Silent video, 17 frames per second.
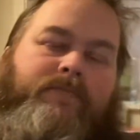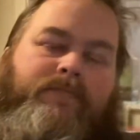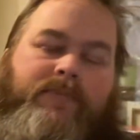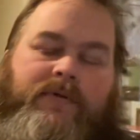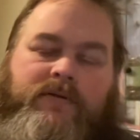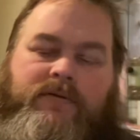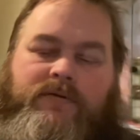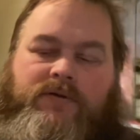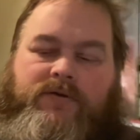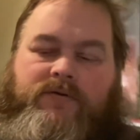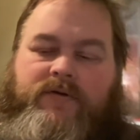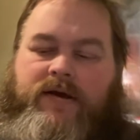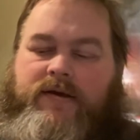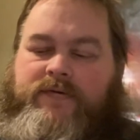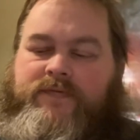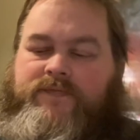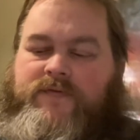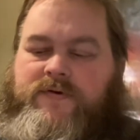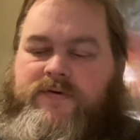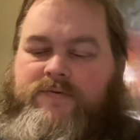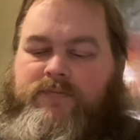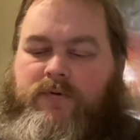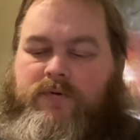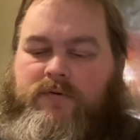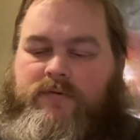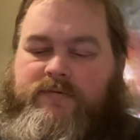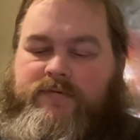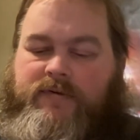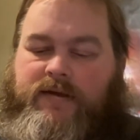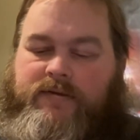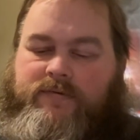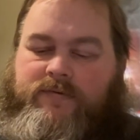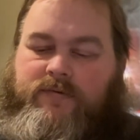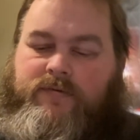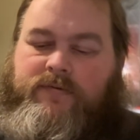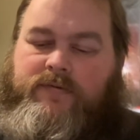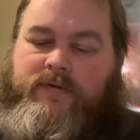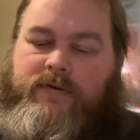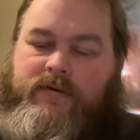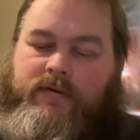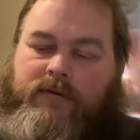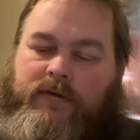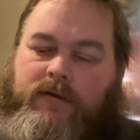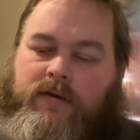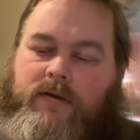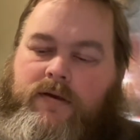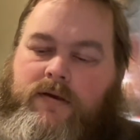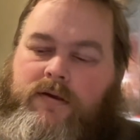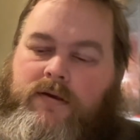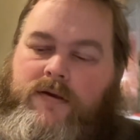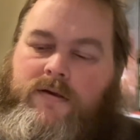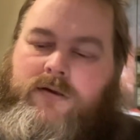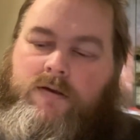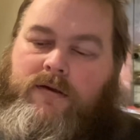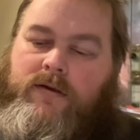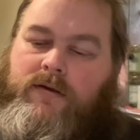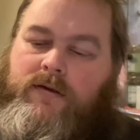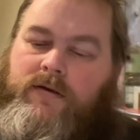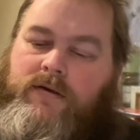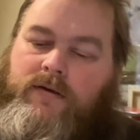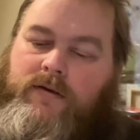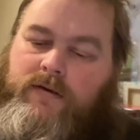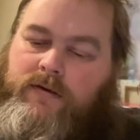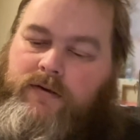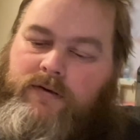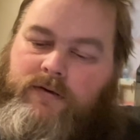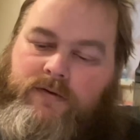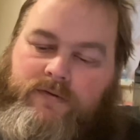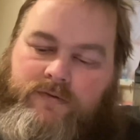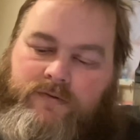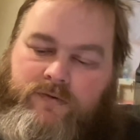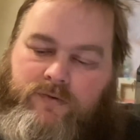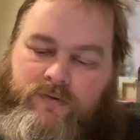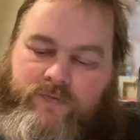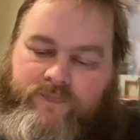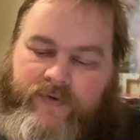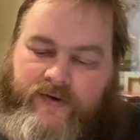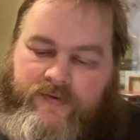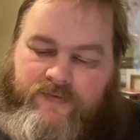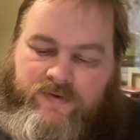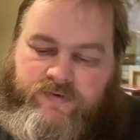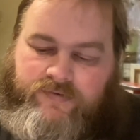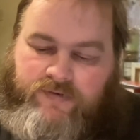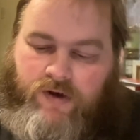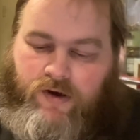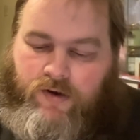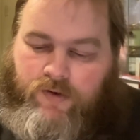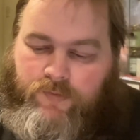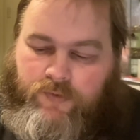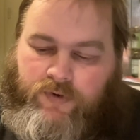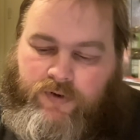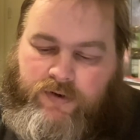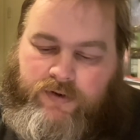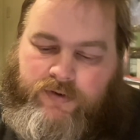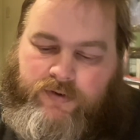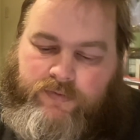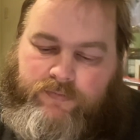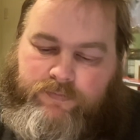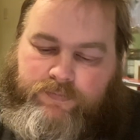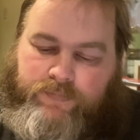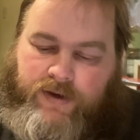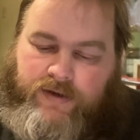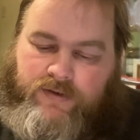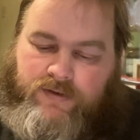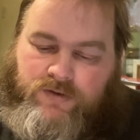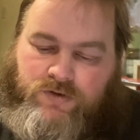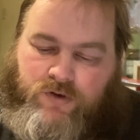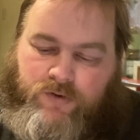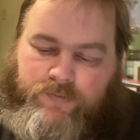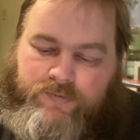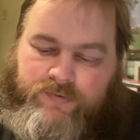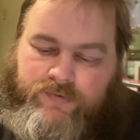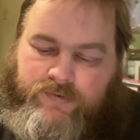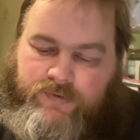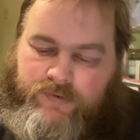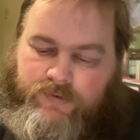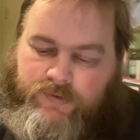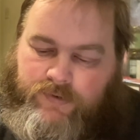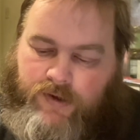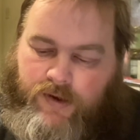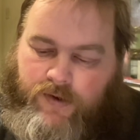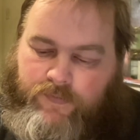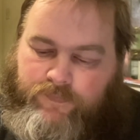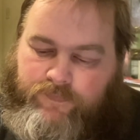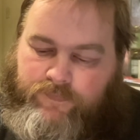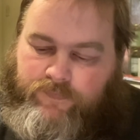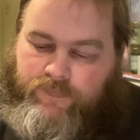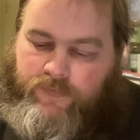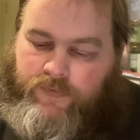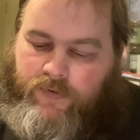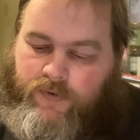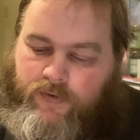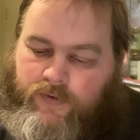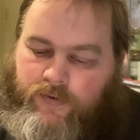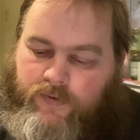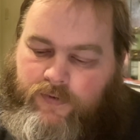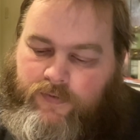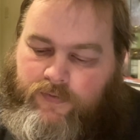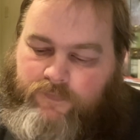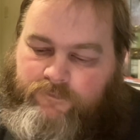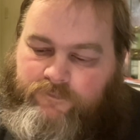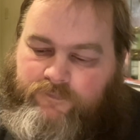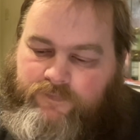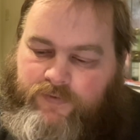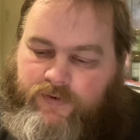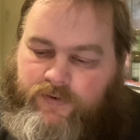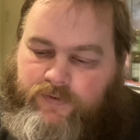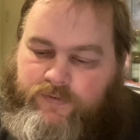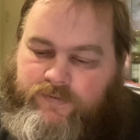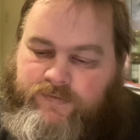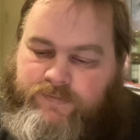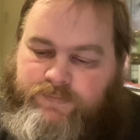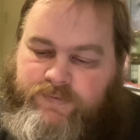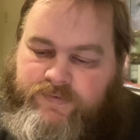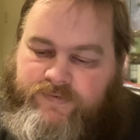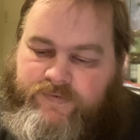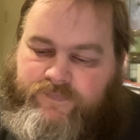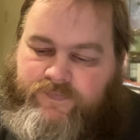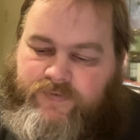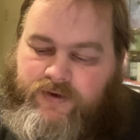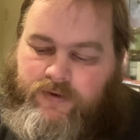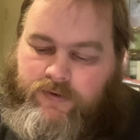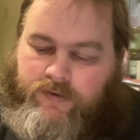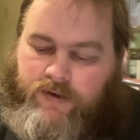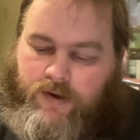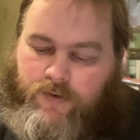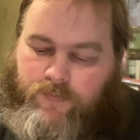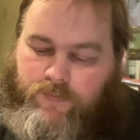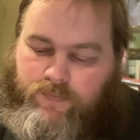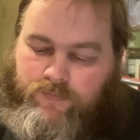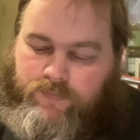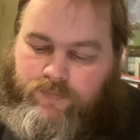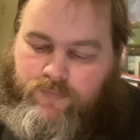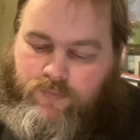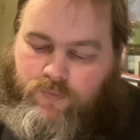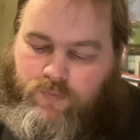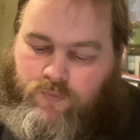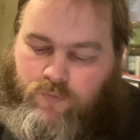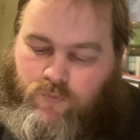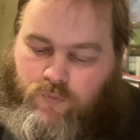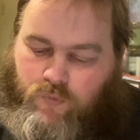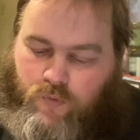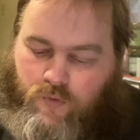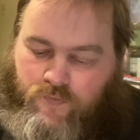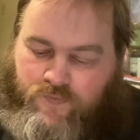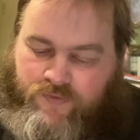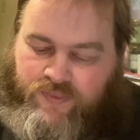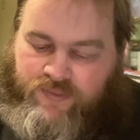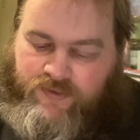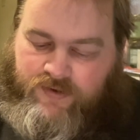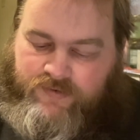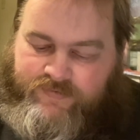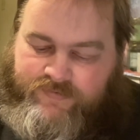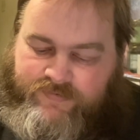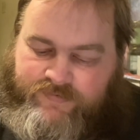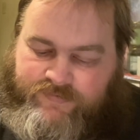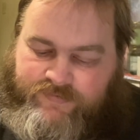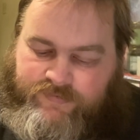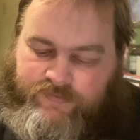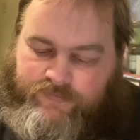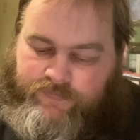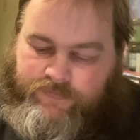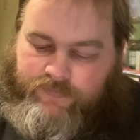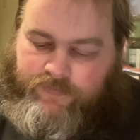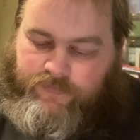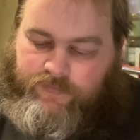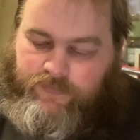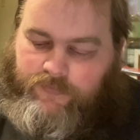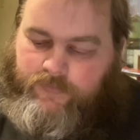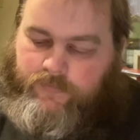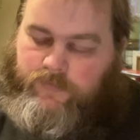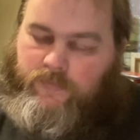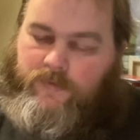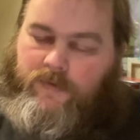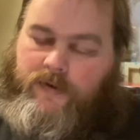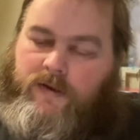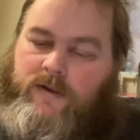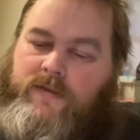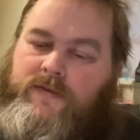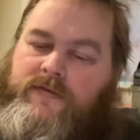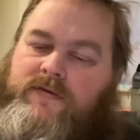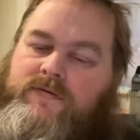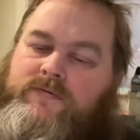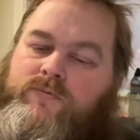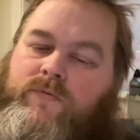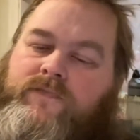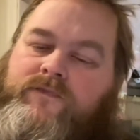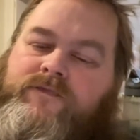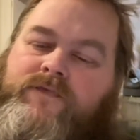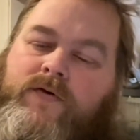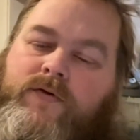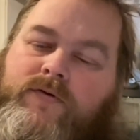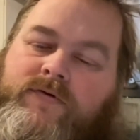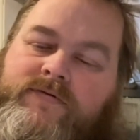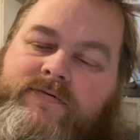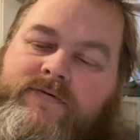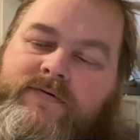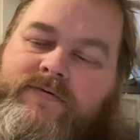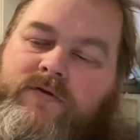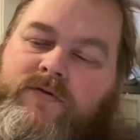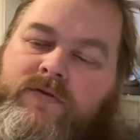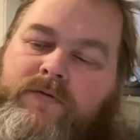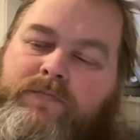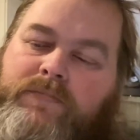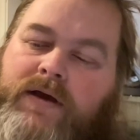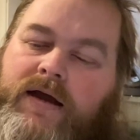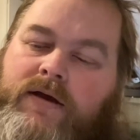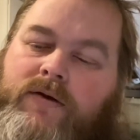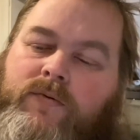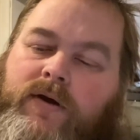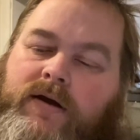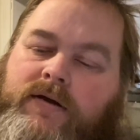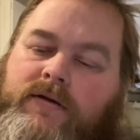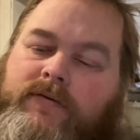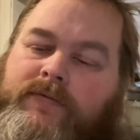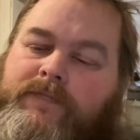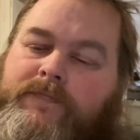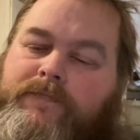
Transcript: building your airfix models and that sort of thing, you can do various artwork and paint jobs for specific war theatres. And this one focuses on the Pack Wagon.